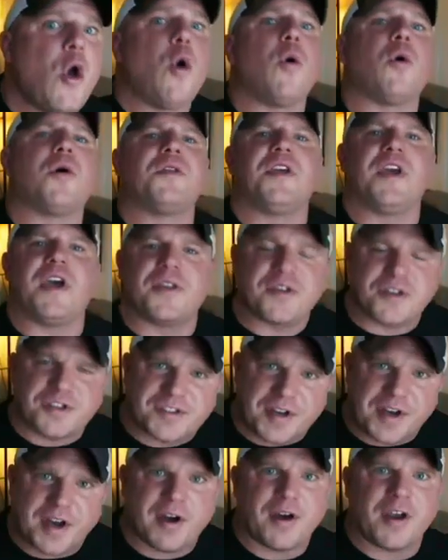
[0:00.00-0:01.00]
or the other
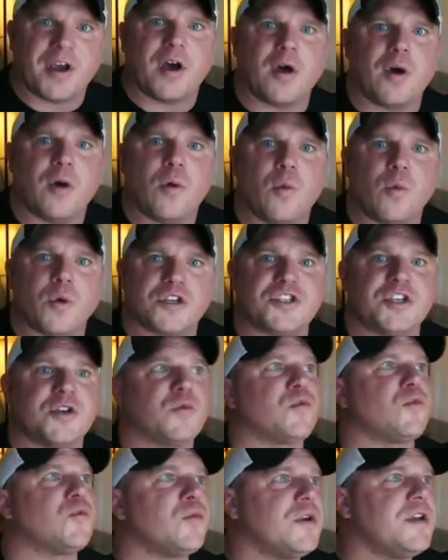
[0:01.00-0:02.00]
scenario where
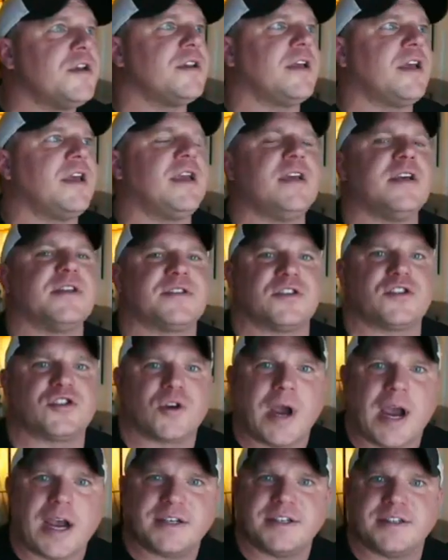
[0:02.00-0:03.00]
she really is
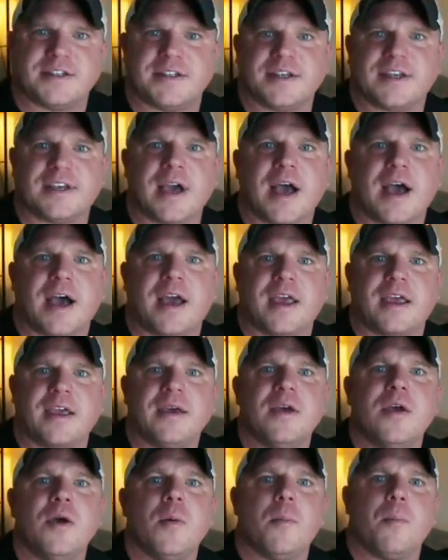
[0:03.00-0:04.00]
attracted to the guy,
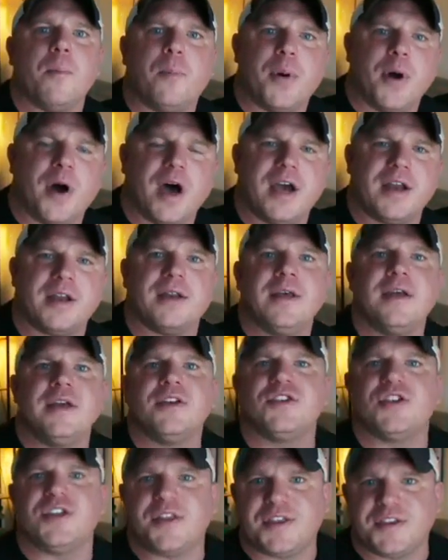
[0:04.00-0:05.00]
but
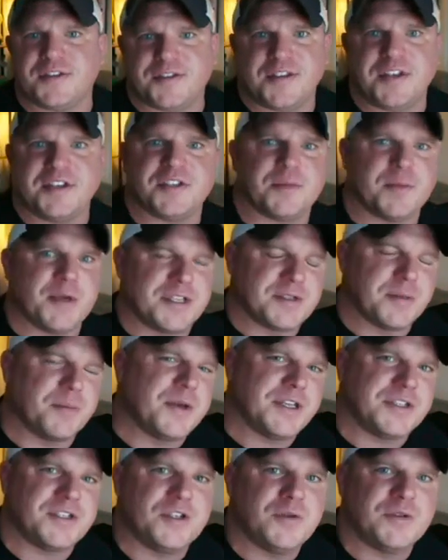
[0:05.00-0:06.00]
she sees him as a
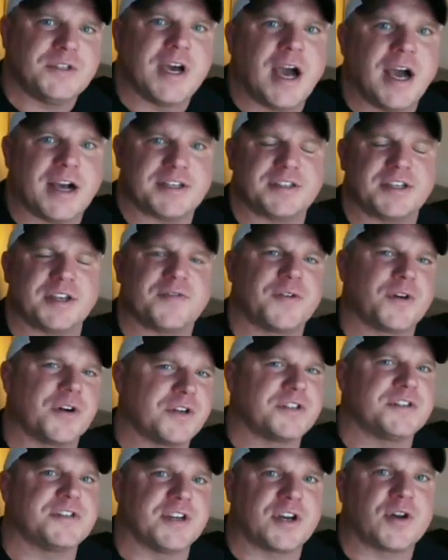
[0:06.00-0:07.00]
bit too toxic for her
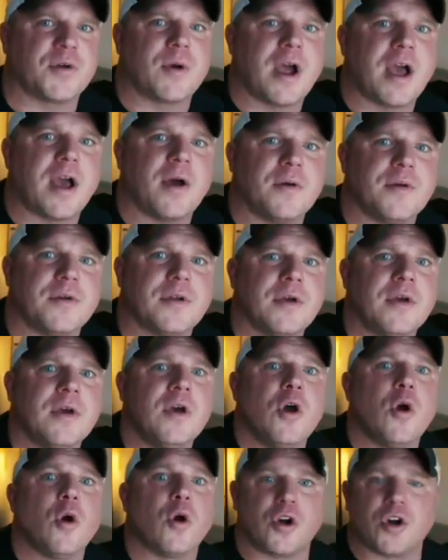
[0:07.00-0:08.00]
to stick around,
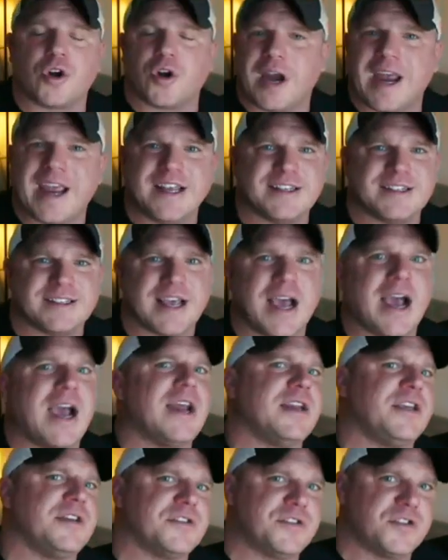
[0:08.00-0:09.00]
or her
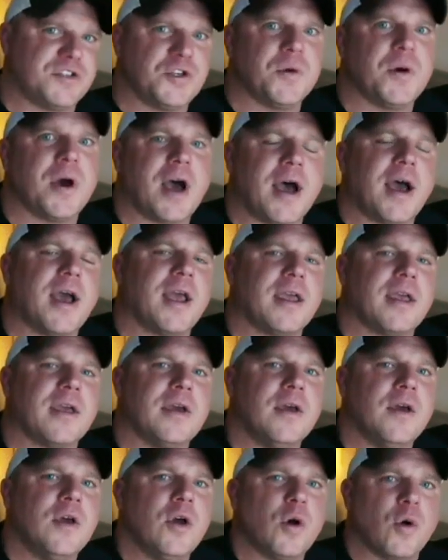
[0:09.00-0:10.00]
anxiety is too high,
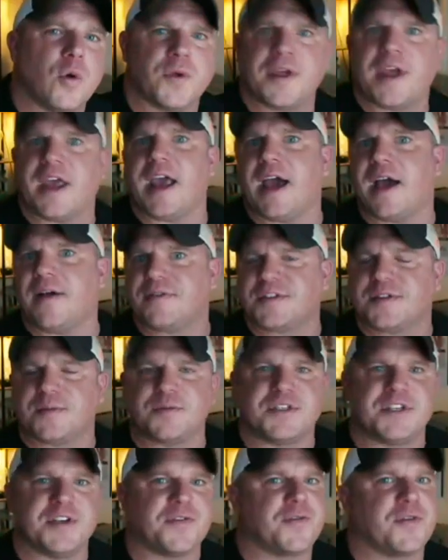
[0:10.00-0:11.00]
or they have some
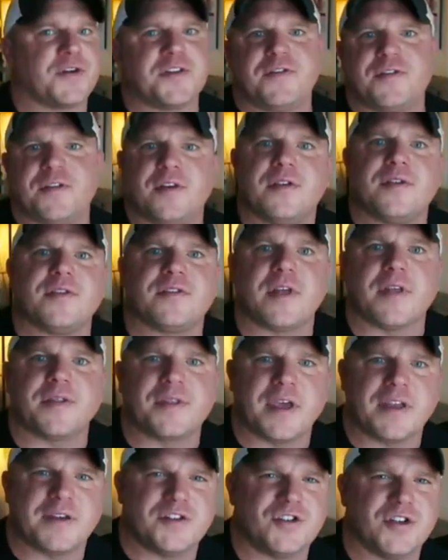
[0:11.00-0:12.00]
differences
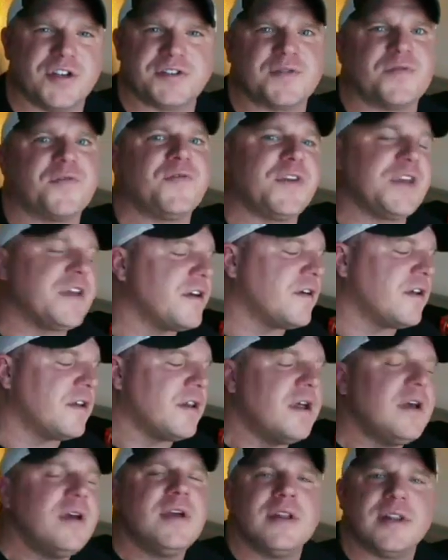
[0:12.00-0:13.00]
that she doesn't
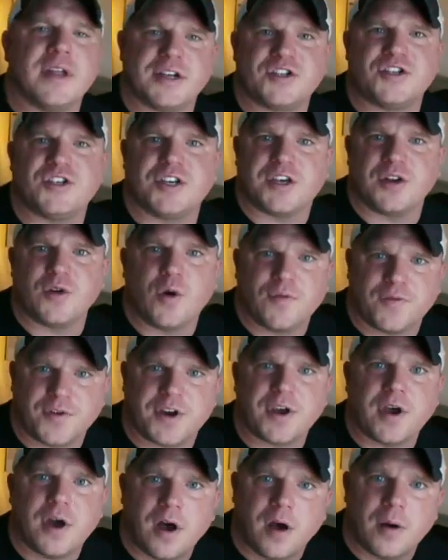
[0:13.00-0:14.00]
feel like she can
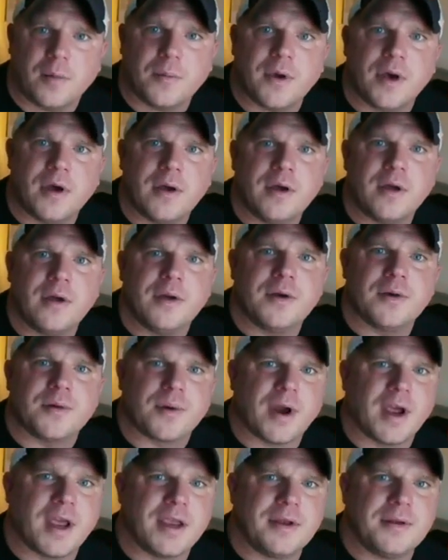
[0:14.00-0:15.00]
overcome,
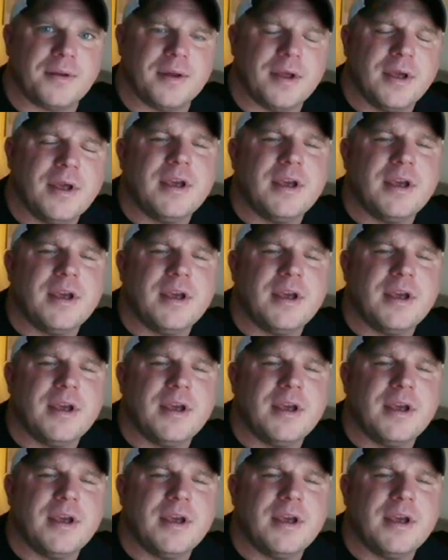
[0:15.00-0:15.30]
right?